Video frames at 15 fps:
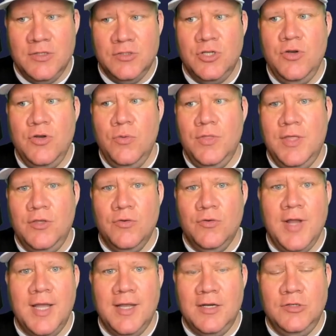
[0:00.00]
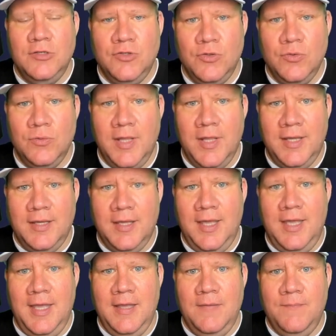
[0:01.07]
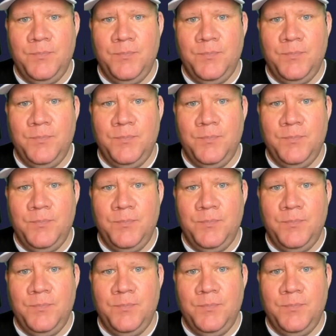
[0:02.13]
to know that you're not going to do like a